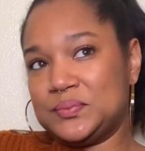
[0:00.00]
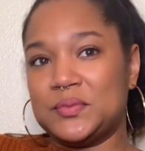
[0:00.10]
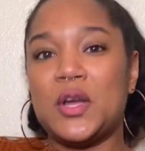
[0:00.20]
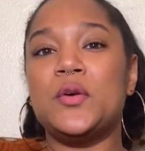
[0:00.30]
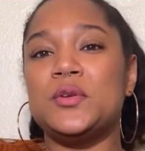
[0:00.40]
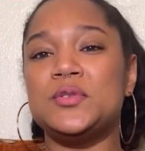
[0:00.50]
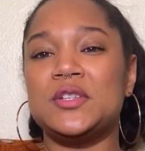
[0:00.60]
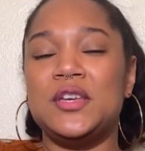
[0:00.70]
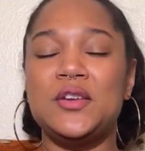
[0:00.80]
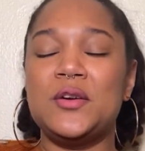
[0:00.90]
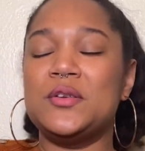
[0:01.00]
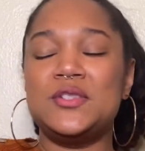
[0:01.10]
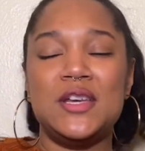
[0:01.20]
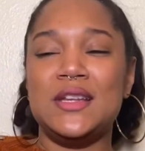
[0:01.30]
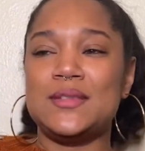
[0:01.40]
go Eugene. You know,
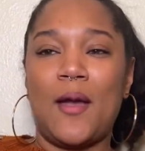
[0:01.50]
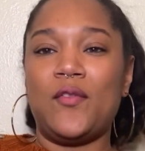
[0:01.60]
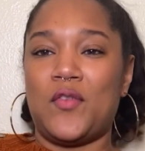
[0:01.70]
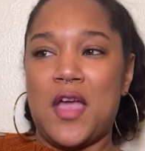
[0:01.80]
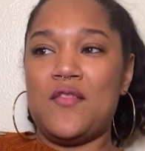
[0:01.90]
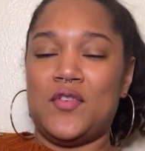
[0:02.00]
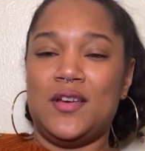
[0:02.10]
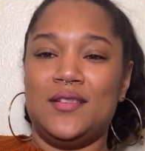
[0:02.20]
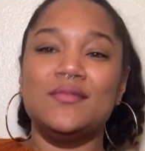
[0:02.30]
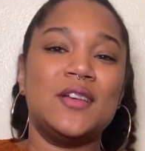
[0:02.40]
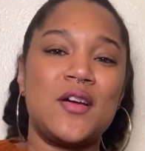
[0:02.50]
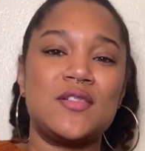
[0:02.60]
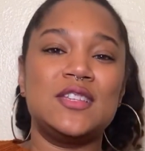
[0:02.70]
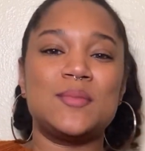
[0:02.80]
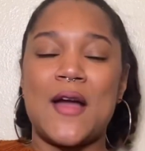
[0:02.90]
Eugene is my favorite. You know,
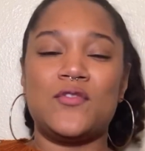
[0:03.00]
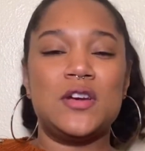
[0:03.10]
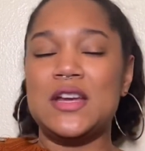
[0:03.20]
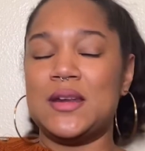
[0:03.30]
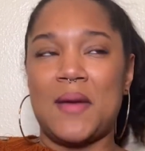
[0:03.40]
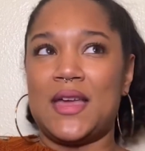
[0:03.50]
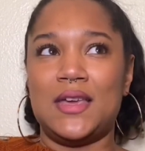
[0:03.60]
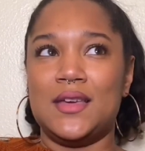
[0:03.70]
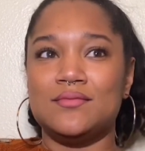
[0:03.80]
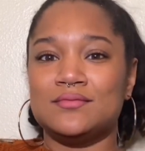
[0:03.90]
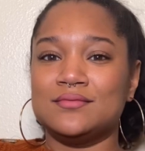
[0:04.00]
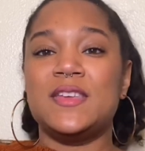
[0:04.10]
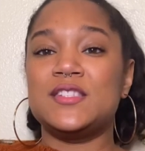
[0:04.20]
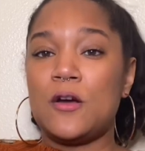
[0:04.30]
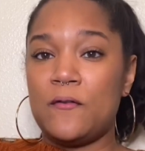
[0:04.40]
he's my friend in my head.
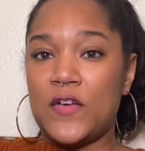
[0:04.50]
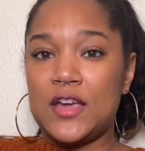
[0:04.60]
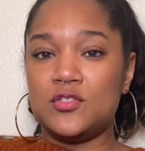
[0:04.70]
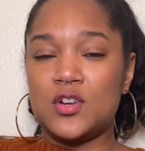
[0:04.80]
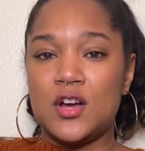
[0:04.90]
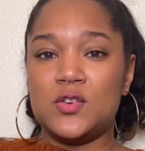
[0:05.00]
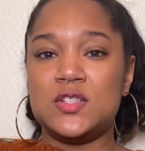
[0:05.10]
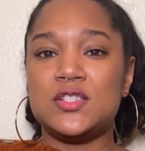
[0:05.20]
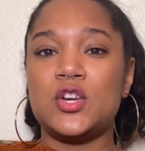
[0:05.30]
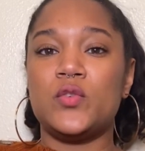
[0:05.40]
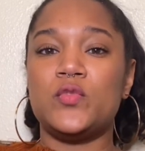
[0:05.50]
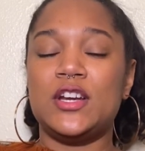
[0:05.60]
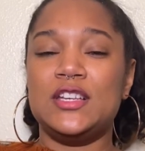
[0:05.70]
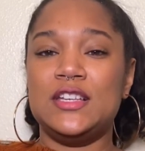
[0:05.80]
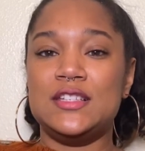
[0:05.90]
So Phaedra hosts her
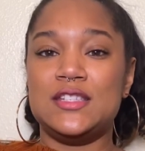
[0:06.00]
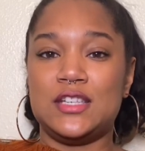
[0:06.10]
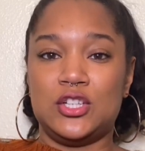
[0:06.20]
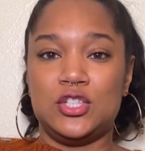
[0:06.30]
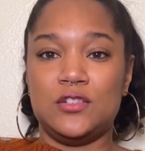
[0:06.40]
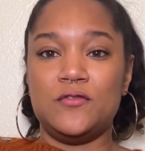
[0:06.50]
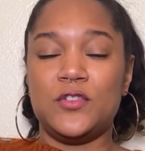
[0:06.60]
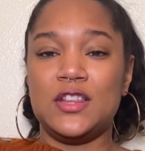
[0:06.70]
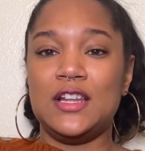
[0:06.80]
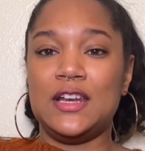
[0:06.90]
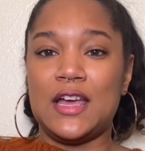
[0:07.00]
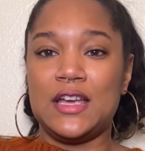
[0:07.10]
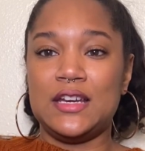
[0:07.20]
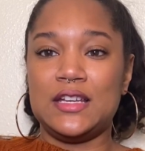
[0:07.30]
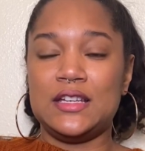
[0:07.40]
Reiki session for the
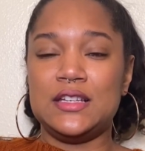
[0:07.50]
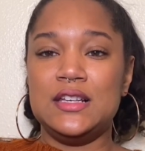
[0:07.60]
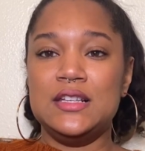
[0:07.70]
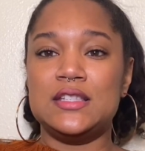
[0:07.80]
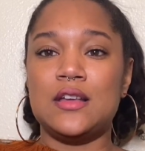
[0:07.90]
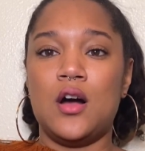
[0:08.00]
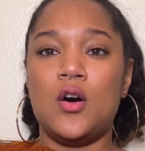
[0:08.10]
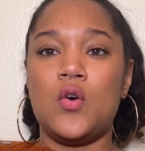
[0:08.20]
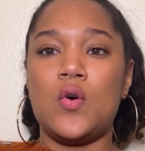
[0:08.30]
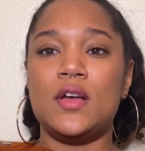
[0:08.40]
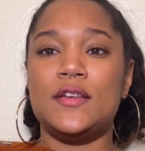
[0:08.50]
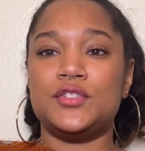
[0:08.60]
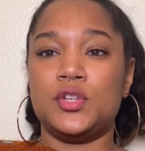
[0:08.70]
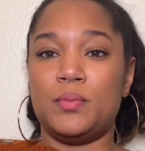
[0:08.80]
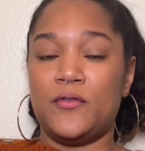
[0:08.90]
ladies. So
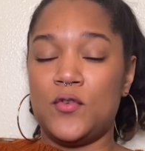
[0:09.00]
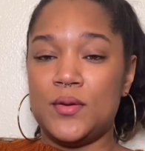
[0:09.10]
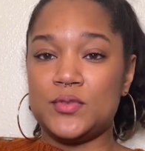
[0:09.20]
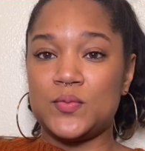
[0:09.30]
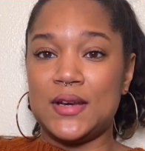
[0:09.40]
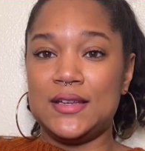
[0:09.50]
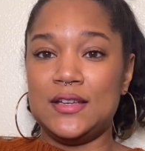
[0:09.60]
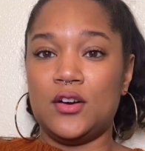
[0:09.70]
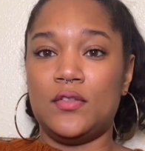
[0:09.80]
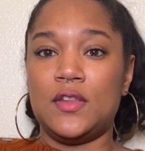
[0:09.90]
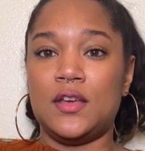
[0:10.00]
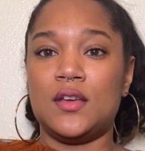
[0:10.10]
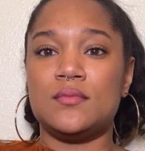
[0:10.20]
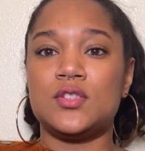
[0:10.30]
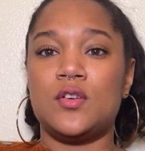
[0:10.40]
she performs Reiki on
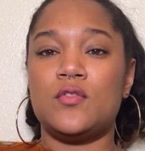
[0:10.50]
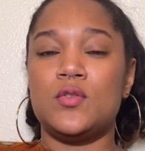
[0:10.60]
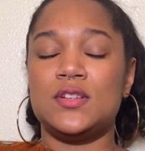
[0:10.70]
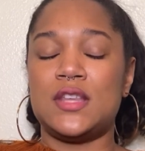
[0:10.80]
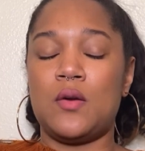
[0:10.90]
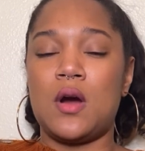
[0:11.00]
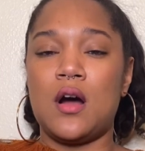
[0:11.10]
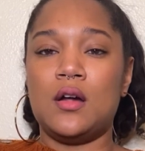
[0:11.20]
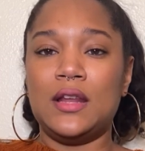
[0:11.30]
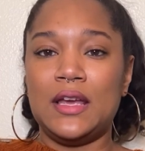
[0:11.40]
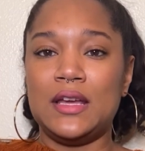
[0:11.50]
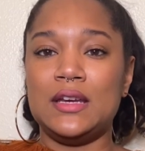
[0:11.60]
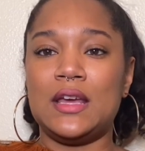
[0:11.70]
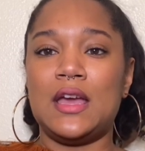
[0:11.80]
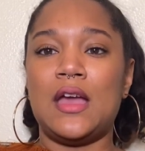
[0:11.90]
them. So of course they were all laying
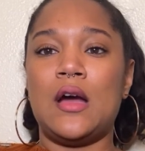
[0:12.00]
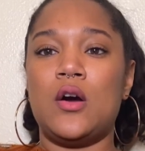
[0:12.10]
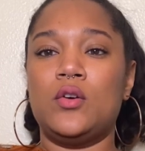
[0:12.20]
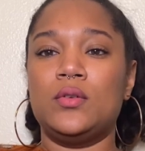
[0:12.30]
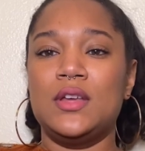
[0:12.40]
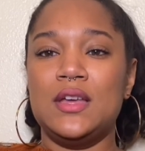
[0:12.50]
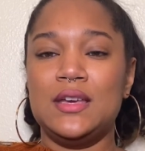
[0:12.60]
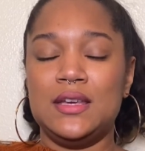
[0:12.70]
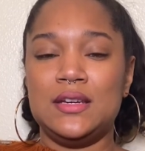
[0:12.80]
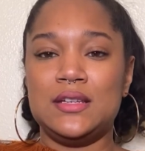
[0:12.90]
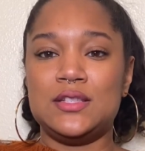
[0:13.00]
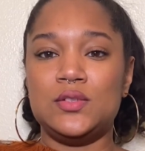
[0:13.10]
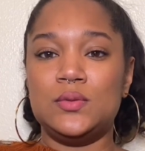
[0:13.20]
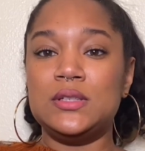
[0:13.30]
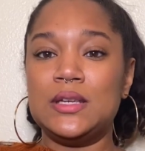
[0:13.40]
down, getting
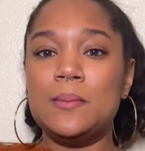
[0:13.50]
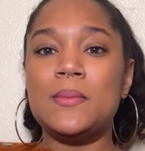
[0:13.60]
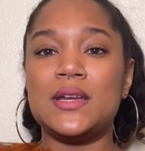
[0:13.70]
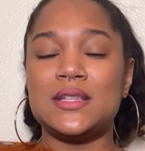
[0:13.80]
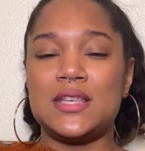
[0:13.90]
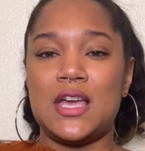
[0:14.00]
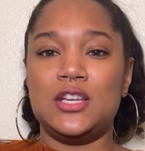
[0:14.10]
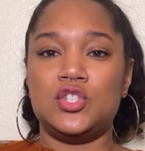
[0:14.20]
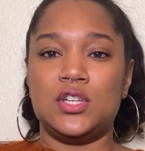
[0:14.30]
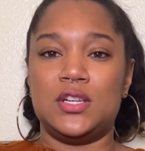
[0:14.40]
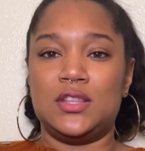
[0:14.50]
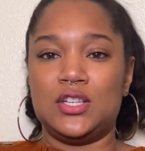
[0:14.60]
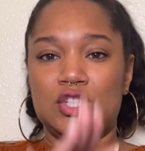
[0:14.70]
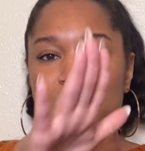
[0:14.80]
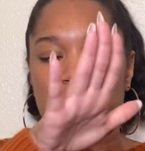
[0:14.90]
into a deep meditation, and
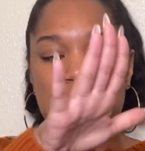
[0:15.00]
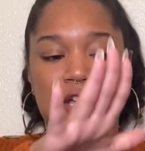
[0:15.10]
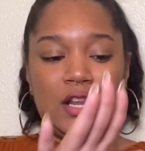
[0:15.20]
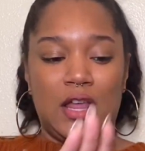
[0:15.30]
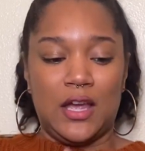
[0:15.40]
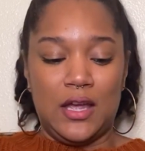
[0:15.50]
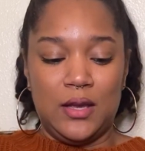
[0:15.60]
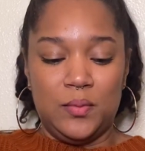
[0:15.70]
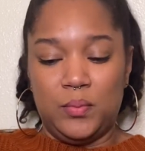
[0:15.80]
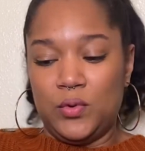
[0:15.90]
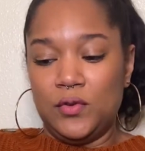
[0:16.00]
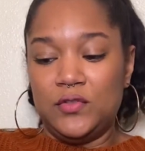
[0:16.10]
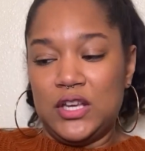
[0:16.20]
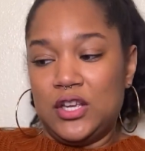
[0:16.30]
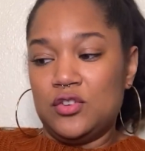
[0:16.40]
then she just kind of like
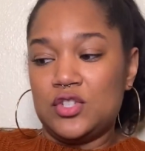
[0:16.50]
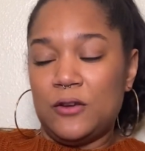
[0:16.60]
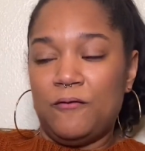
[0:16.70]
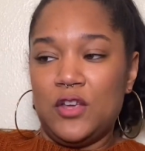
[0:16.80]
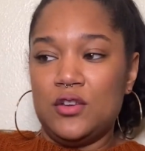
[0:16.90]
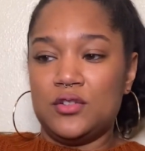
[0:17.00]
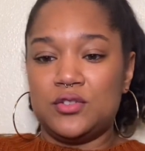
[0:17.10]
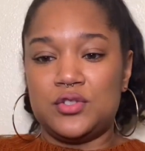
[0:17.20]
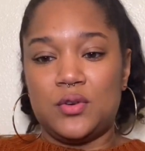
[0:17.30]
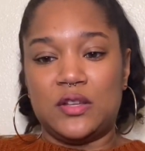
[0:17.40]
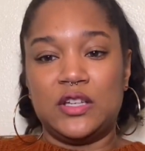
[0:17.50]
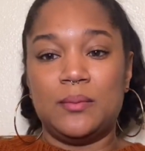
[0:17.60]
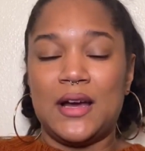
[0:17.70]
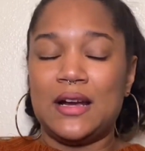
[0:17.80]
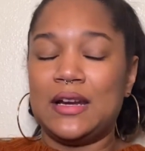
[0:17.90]
moved energy fields throughout their
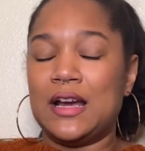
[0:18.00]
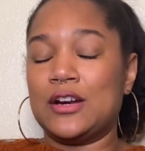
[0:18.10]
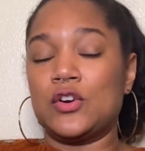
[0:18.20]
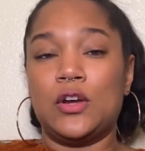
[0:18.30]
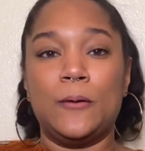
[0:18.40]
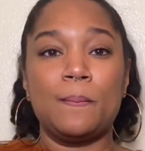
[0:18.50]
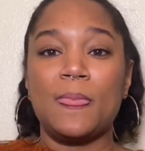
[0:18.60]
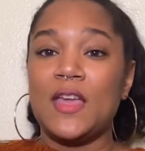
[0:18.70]
body. I don't know.